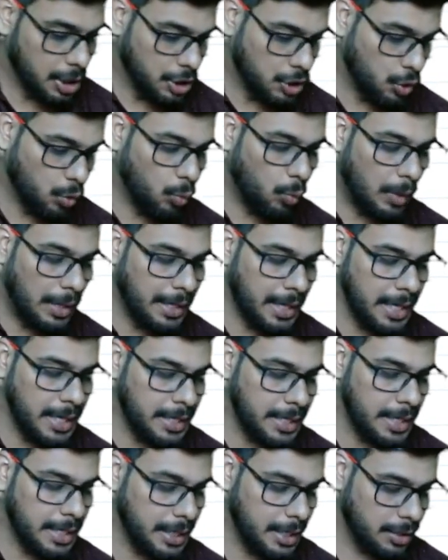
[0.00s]
So
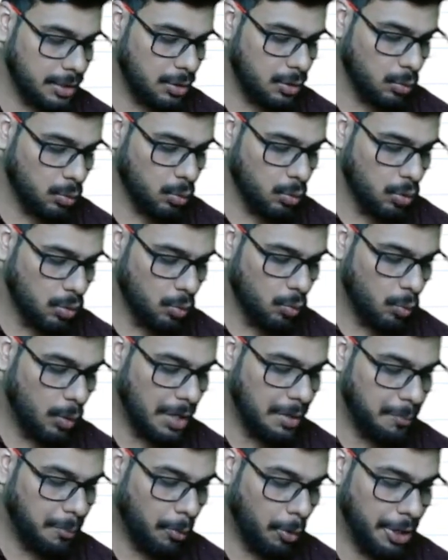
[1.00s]
180 into
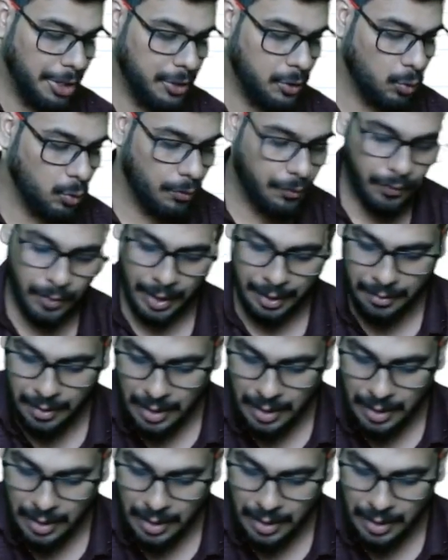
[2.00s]
1.25.